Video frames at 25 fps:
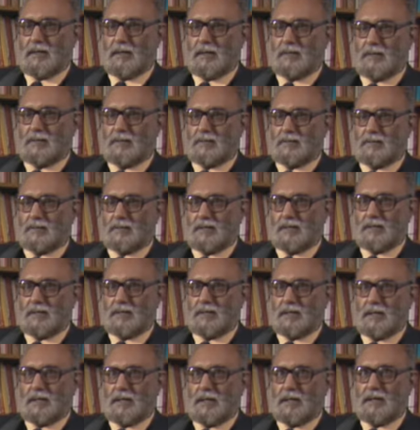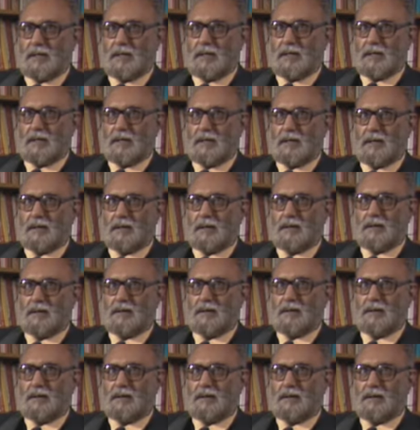you see. And
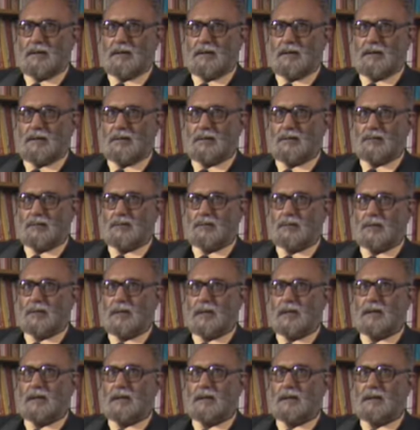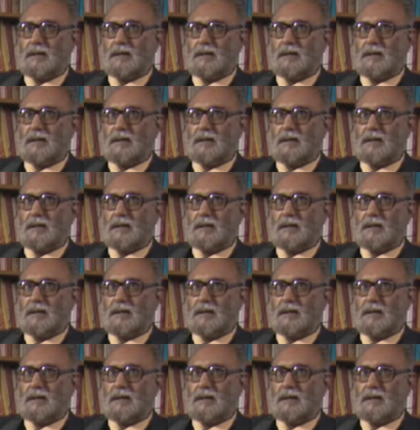who's that?